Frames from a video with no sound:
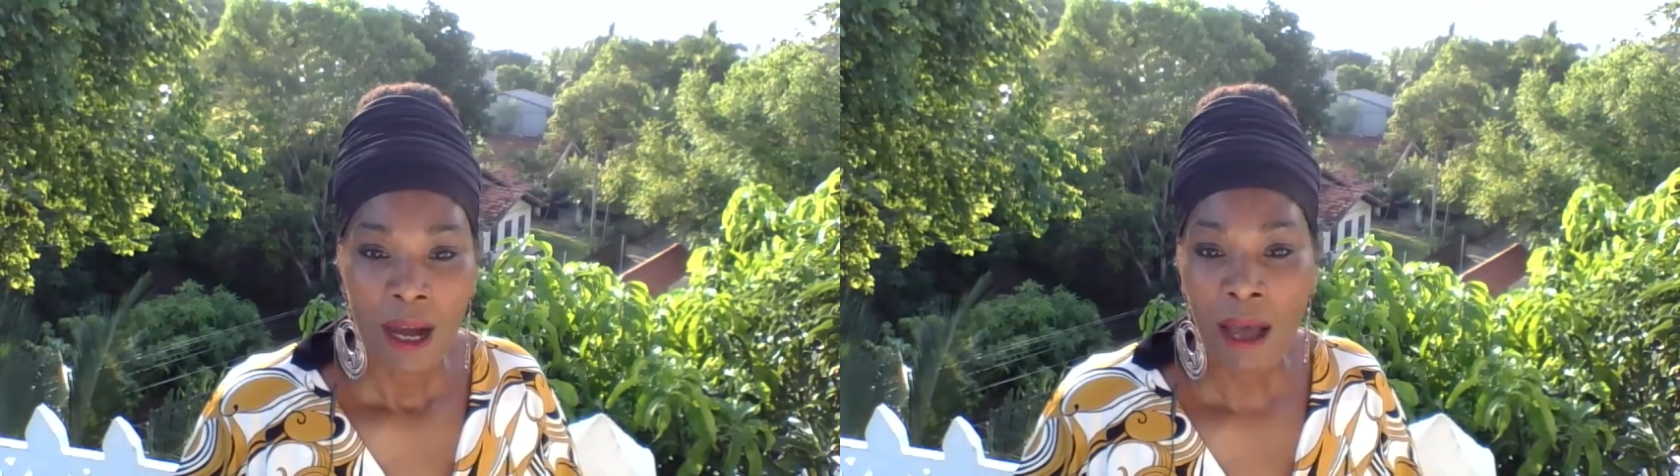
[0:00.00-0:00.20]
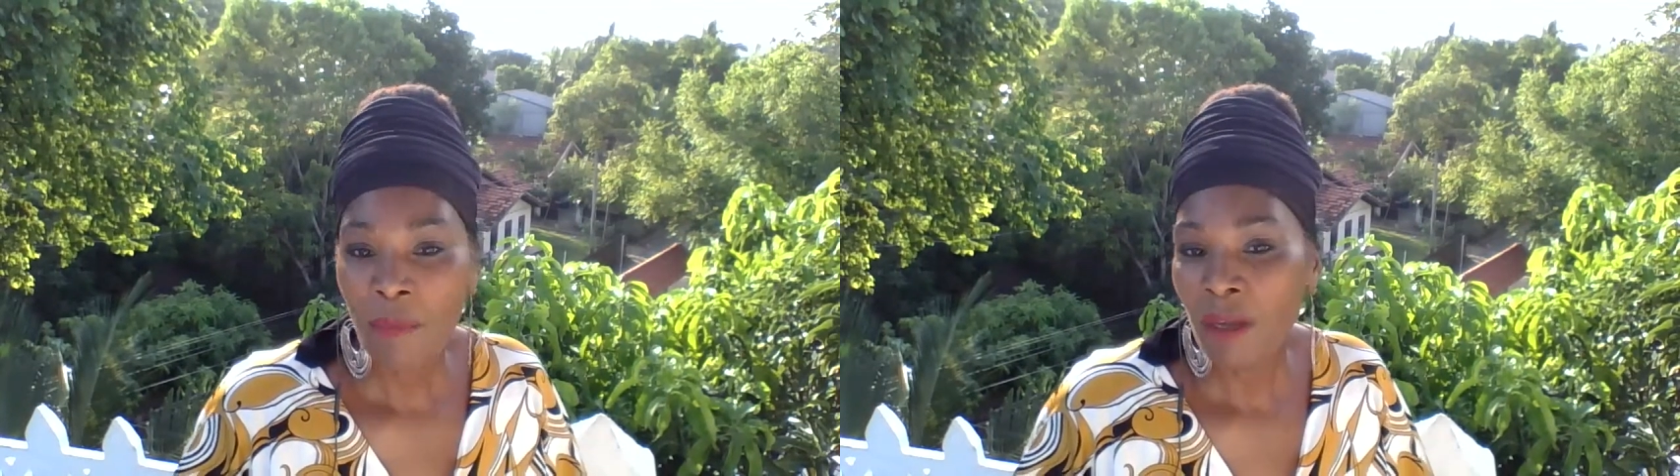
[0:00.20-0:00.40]

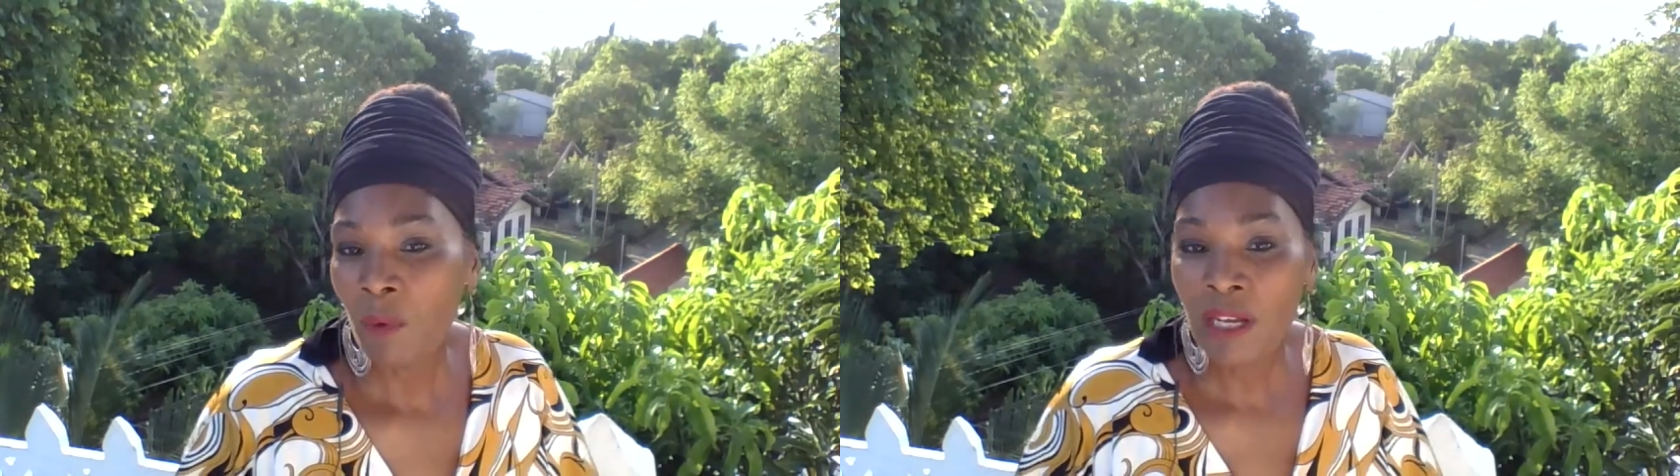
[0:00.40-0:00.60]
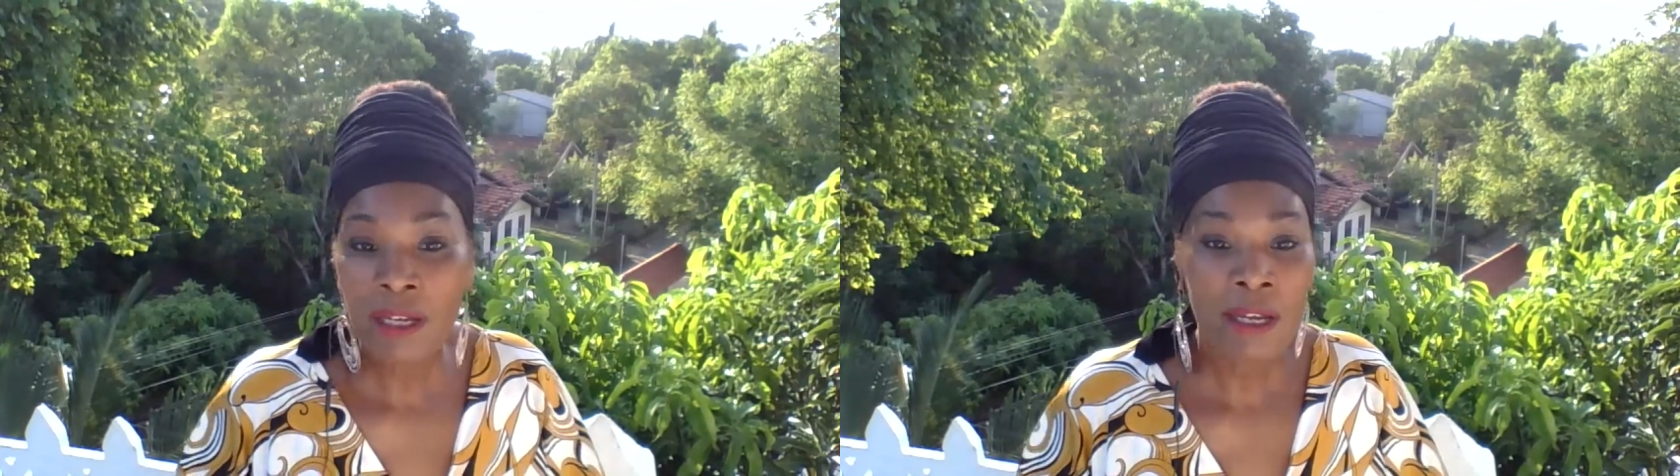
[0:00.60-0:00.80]
I mean,
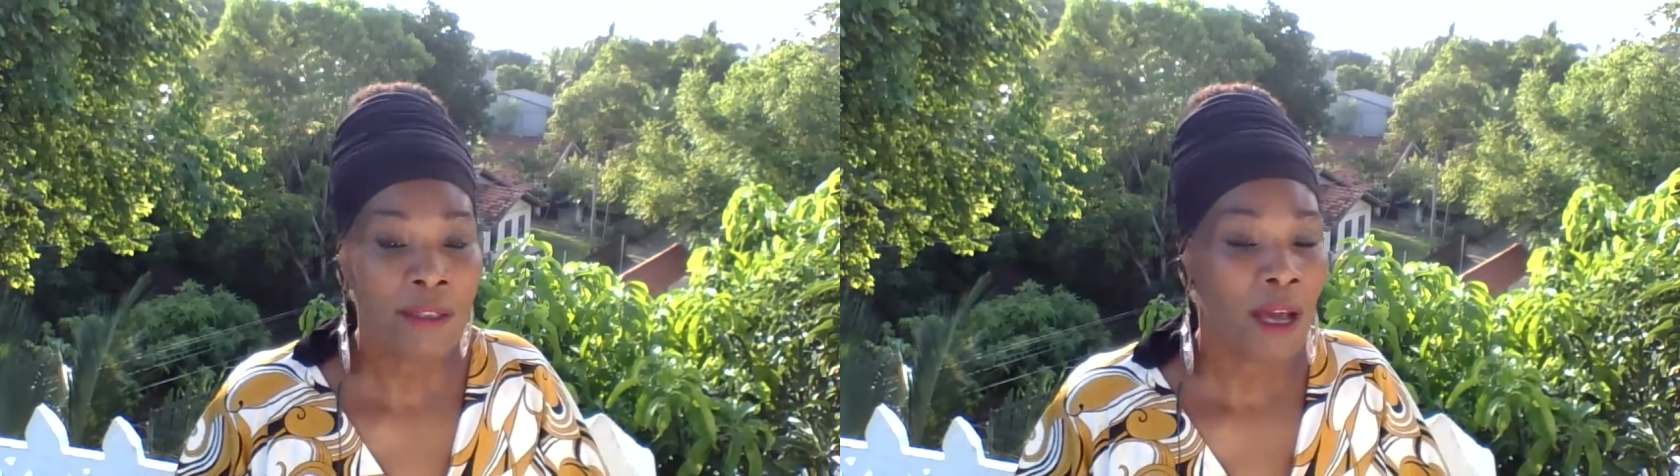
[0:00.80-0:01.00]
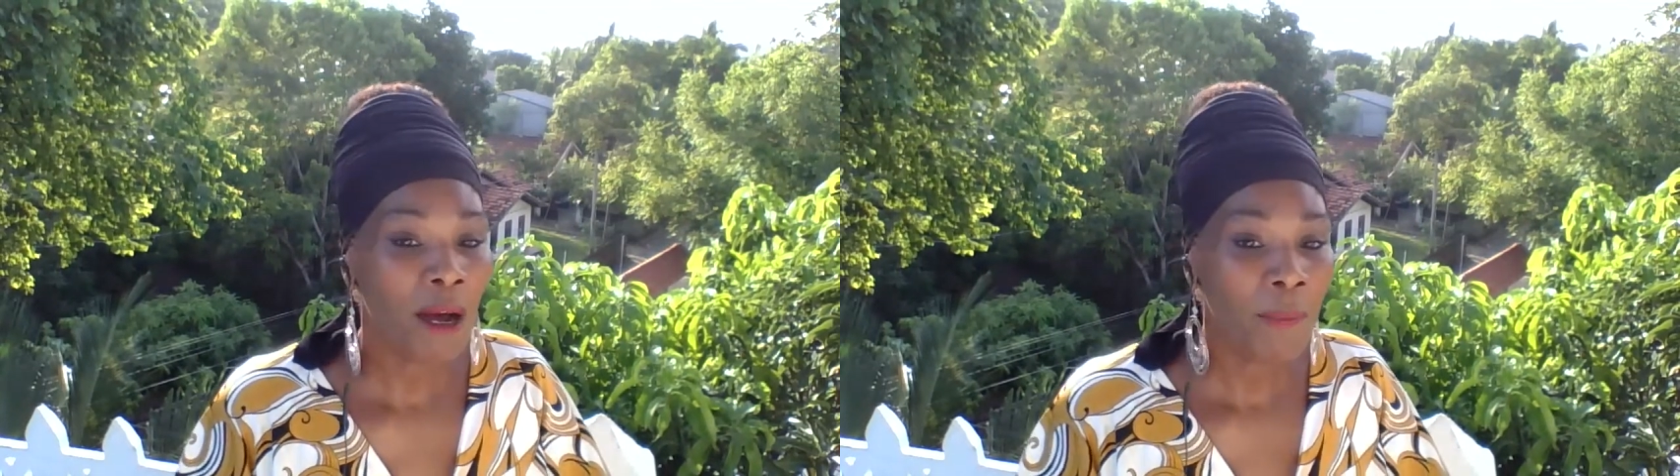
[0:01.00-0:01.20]
we
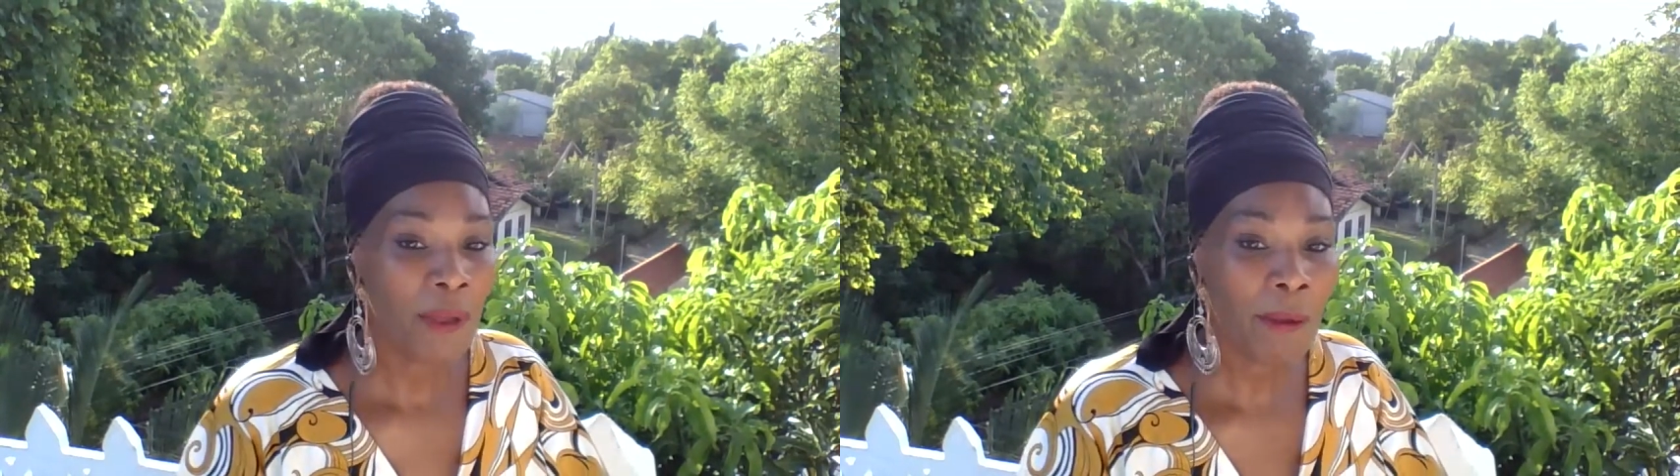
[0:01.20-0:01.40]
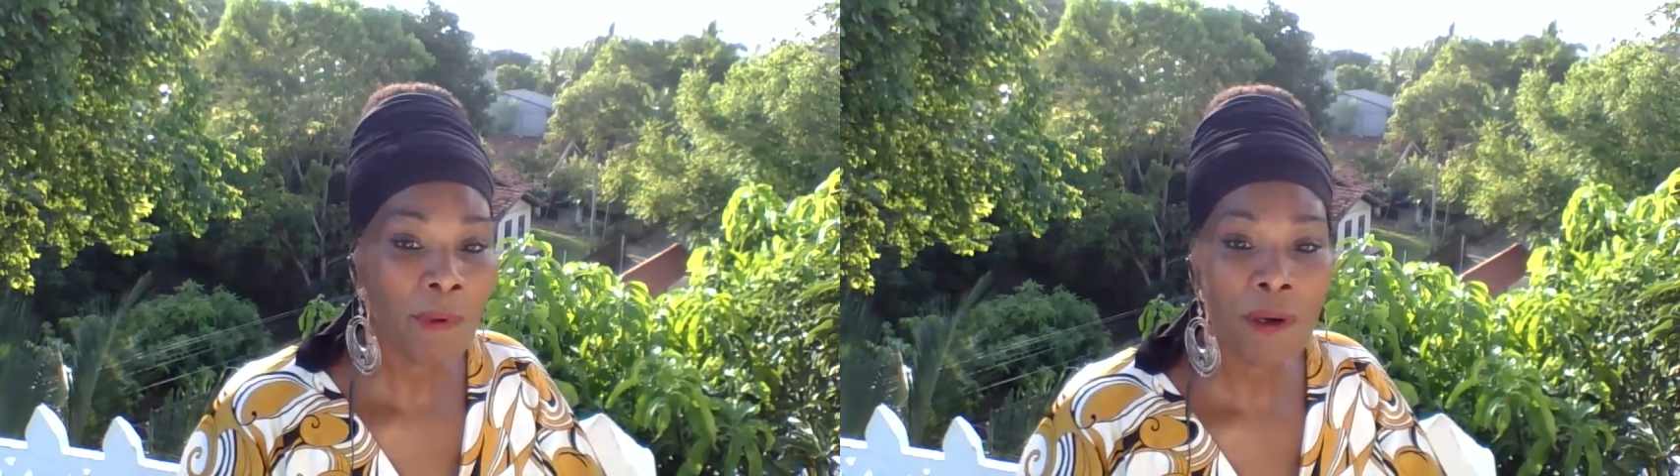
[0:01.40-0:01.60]
can, uh,
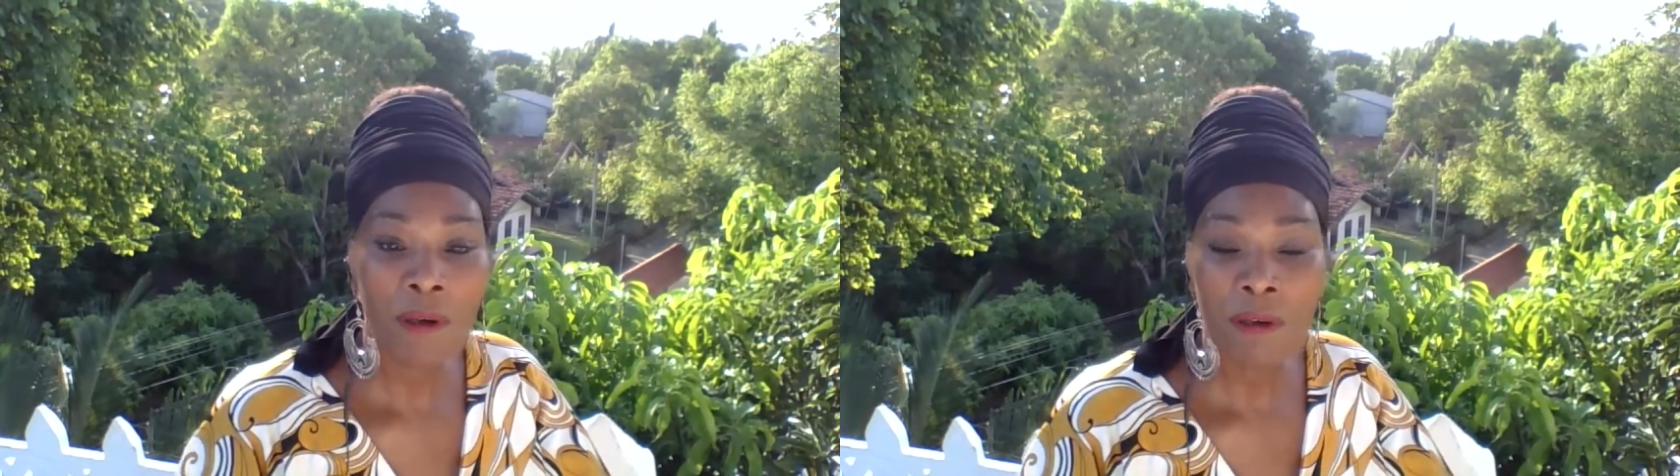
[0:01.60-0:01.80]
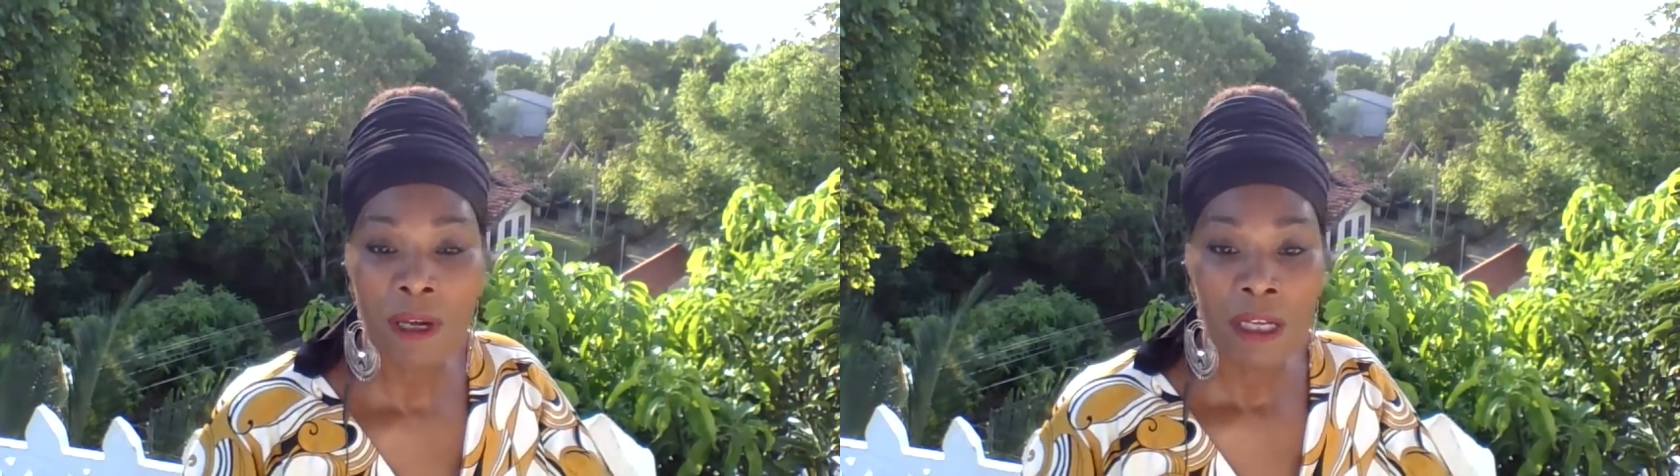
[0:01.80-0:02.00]

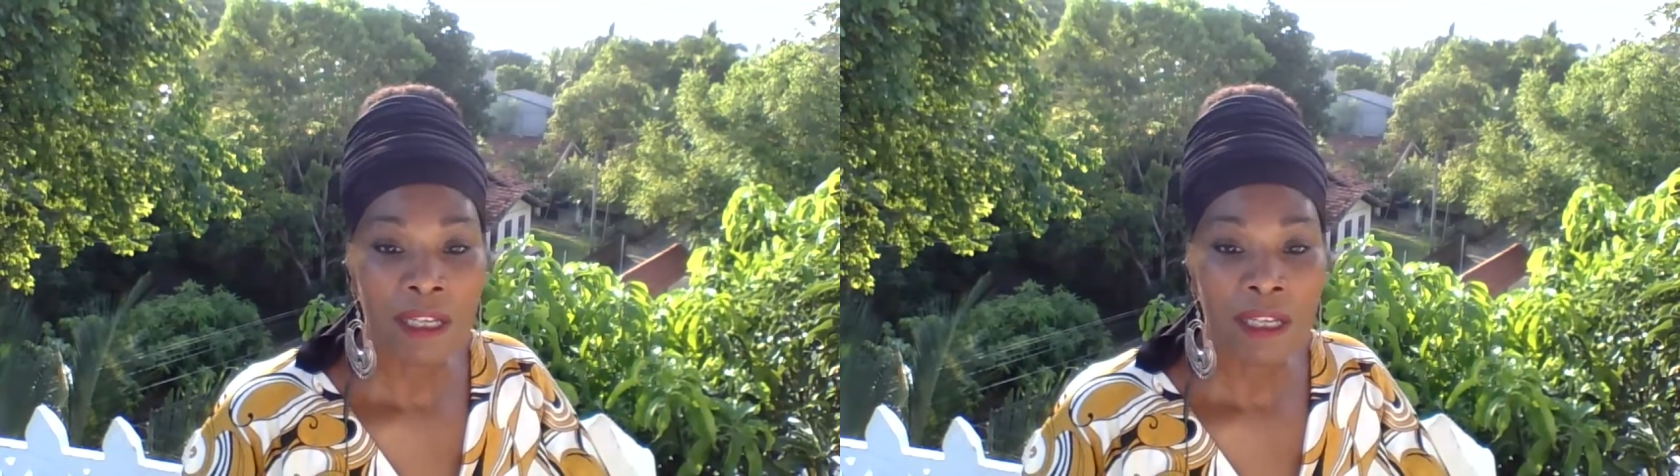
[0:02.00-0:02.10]
people